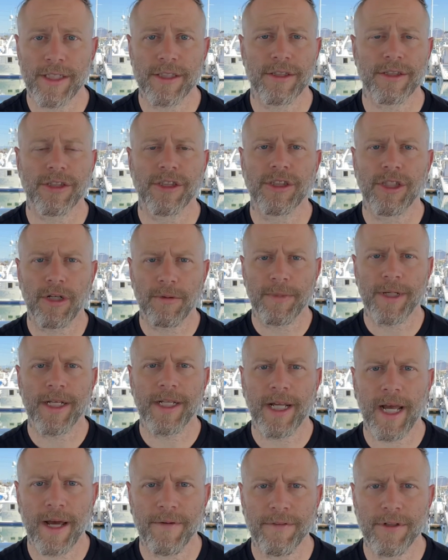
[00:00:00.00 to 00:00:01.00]
There's so many
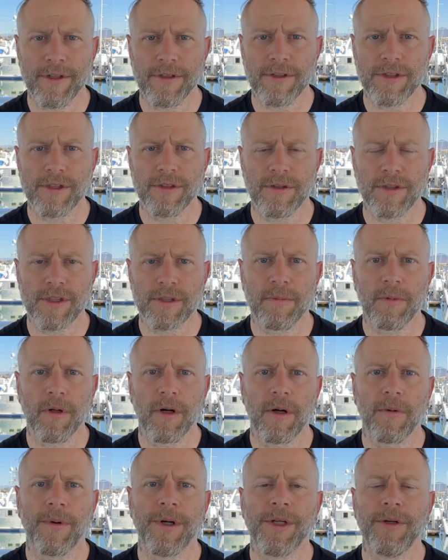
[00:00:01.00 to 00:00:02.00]
avenues to
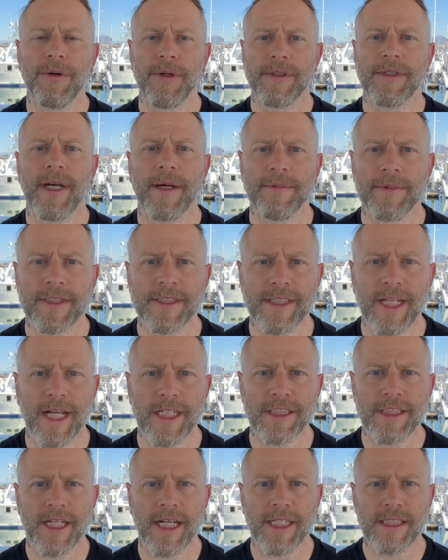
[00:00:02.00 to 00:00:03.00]
explore when you attempt a
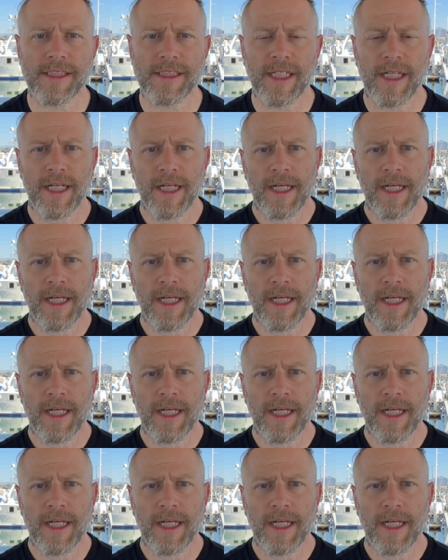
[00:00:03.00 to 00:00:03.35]
snatch test,